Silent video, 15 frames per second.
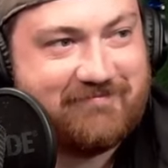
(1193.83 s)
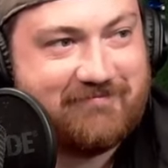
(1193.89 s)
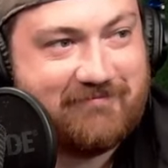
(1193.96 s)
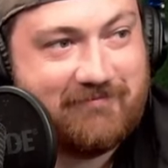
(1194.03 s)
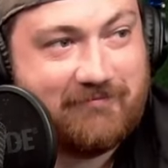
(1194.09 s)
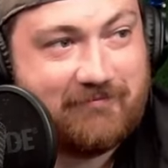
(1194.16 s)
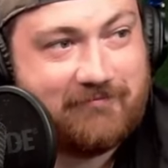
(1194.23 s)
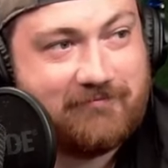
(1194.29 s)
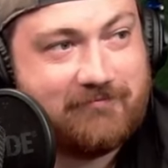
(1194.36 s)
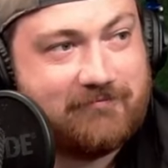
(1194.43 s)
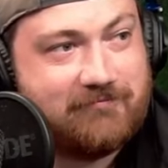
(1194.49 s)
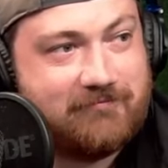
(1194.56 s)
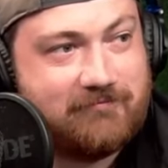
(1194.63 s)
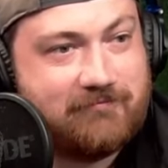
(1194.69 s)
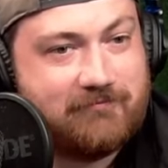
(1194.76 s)

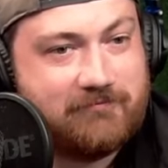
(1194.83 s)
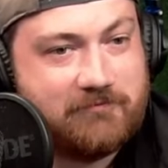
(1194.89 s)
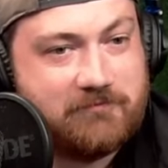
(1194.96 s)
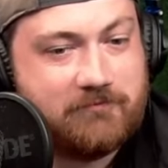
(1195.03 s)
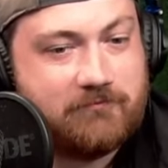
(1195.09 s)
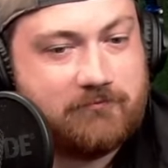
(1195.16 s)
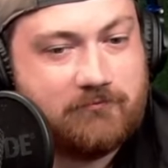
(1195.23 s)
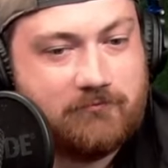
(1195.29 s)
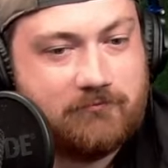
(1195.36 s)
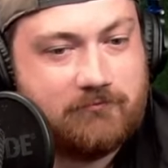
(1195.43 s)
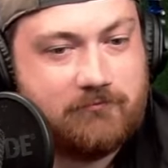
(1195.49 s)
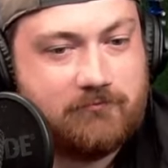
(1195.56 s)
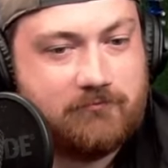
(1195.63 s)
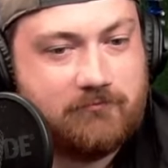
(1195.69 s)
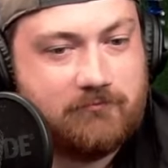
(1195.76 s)

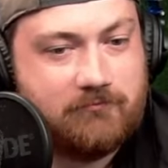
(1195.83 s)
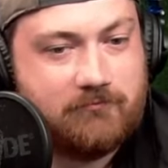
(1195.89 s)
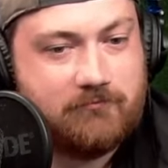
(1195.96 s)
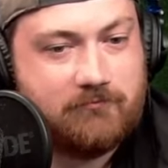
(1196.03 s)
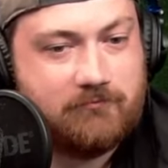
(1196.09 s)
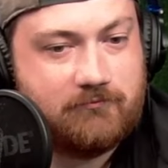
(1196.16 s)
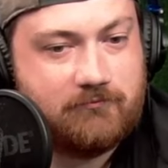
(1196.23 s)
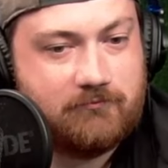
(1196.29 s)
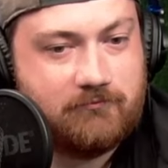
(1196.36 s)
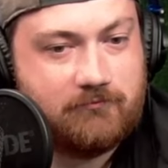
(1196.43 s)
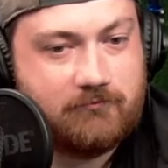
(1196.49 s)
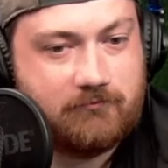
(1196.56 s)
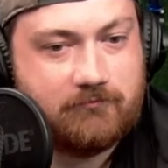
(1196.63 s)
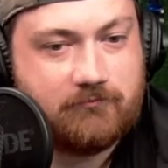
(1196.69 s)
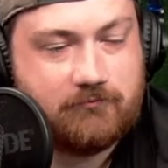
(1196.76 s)

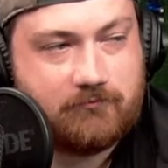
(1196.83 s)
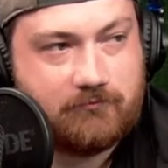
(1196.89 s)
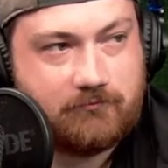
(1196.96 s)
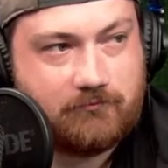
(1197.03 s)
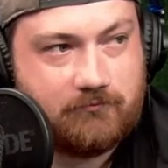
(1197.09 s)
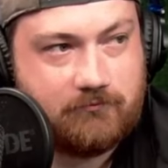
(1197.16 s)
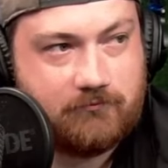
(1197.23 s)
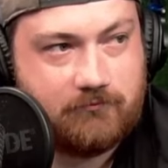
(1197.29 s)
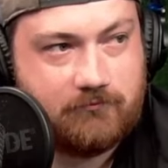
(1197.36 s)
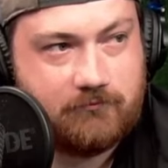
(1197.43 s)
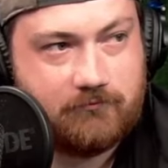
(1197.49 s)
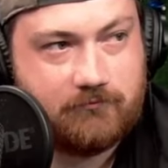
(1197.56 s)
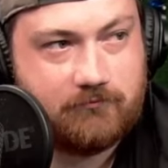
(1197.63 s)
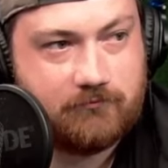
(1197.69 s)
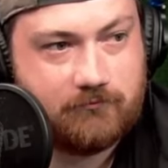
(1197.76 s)

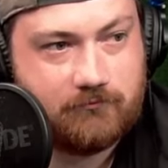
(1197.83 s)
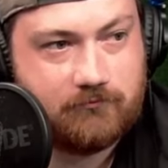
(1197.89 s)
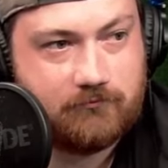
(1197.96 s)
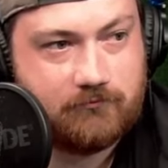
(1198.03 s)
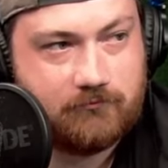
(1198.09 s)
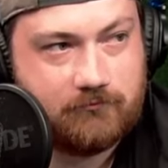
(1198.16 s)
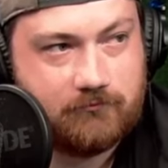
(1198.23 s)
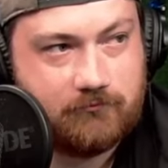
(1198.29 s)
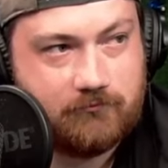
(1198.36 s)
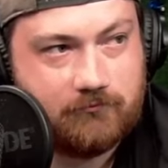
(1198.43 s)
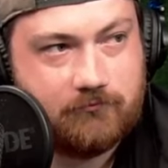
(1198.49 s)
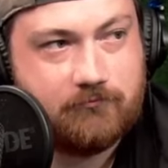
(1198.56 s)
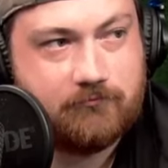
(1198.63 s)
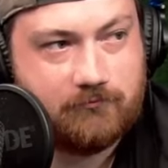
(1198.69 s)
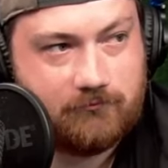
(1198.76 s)

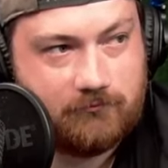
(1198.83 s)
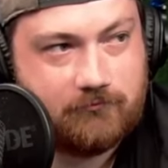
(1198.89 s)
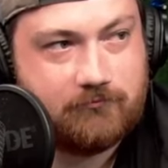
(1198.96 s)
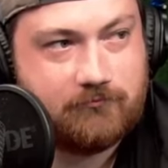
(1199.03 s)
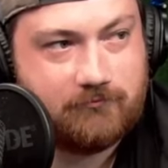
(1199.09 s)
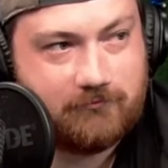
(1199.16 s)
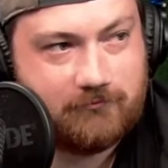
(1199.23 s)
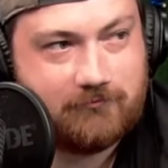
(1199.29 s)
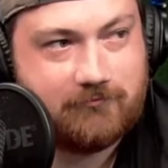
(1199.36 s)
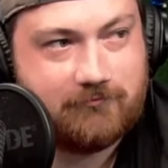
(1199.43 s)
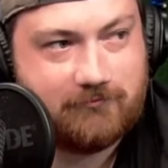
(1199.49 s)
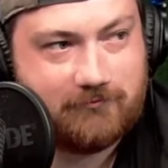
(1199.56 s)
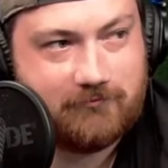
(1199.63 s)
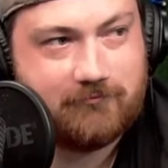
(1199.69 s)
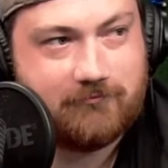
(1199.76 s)

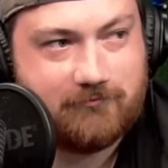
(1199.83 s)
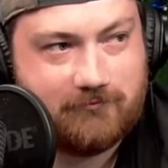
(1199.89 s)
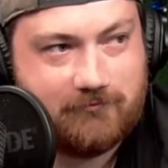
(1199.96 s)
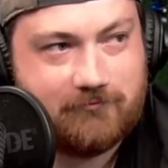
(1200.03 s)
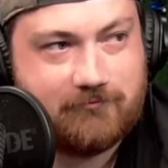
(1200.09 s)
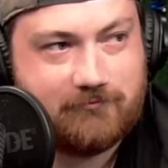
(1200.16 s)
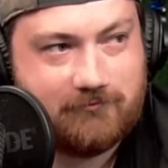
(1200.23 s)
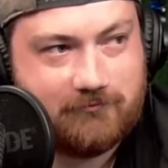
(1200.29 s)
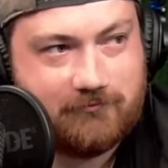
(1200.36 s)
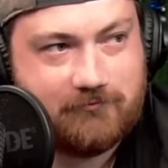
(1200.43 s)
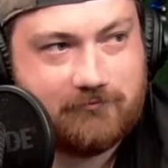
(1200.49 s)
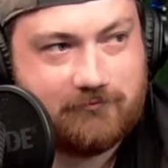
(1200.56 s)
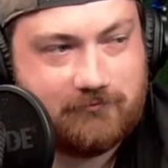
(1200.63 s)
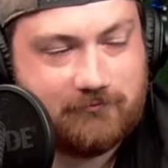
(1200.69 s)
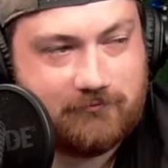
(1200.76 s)

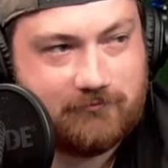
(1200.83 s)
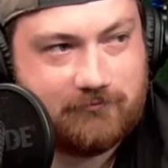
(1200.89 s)
(not speaking)